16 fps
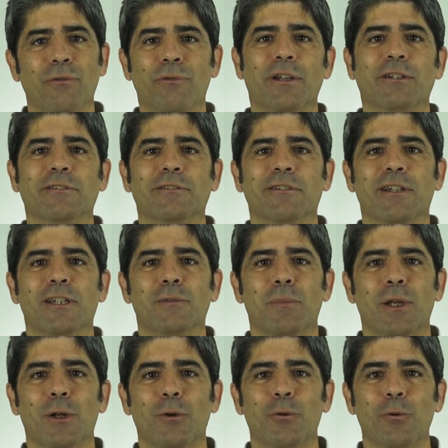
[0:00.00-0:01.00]

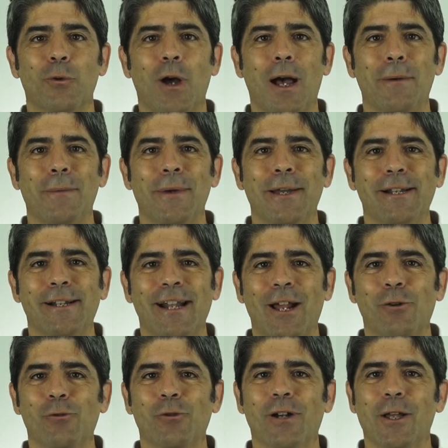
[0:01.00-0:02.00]
Anyway, I hope I
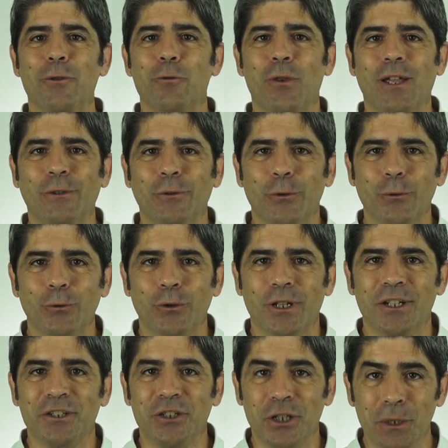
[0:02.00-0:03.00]
have given you some
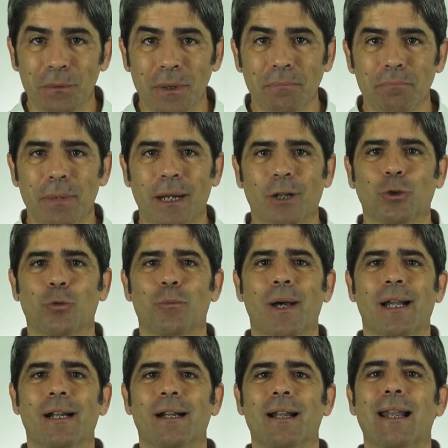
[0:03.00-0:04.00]
information to
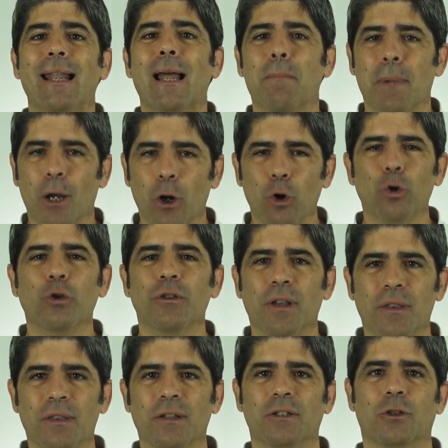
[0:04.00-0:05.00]
help you make the
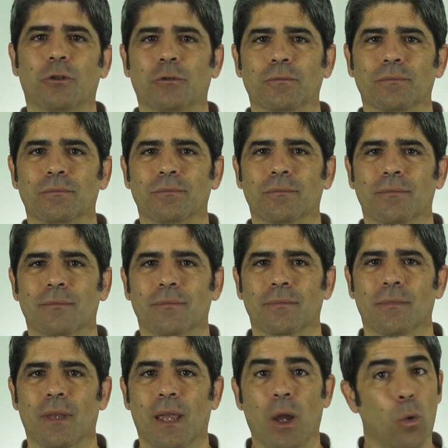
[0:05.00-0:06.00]
best decision.
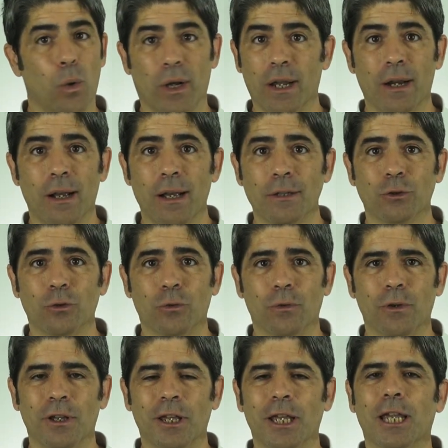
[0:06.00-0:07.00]
In
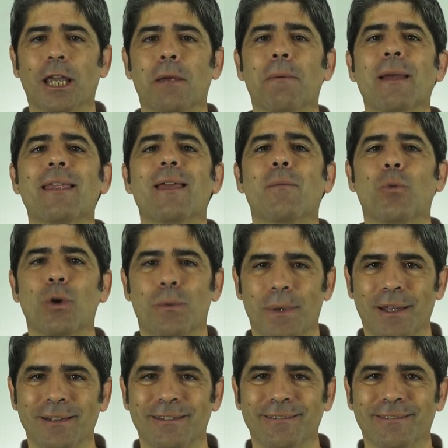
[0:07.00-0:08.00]
any case,
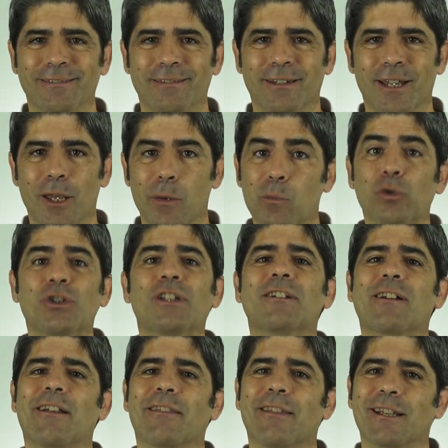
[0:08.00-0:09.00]
all the best,
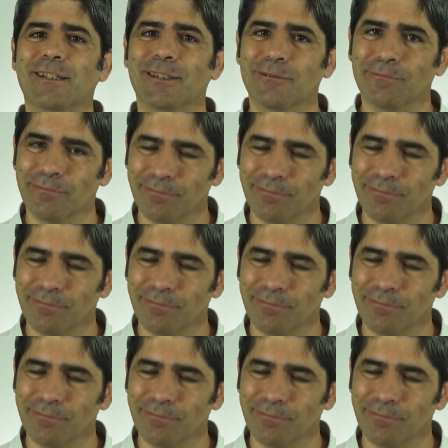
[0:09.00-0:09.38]
and thank you